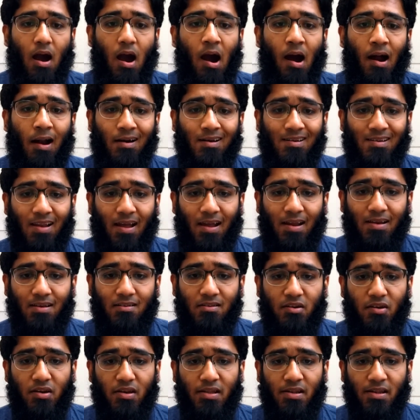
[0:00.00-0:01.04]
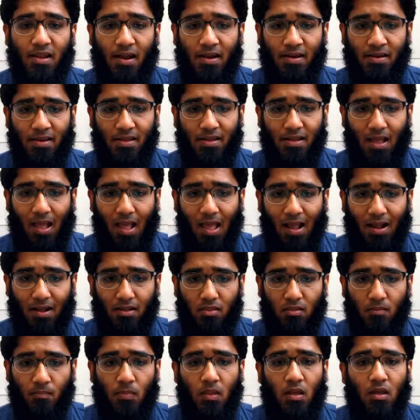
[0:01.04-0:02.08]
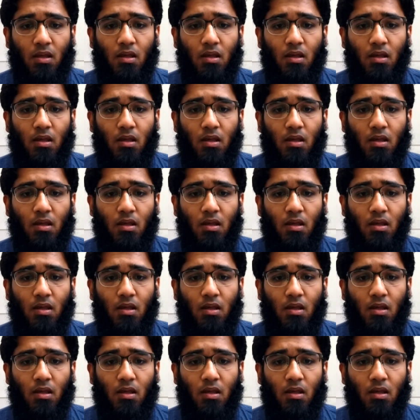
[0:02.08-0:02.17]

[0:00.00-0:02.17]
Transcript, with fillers: R9 390X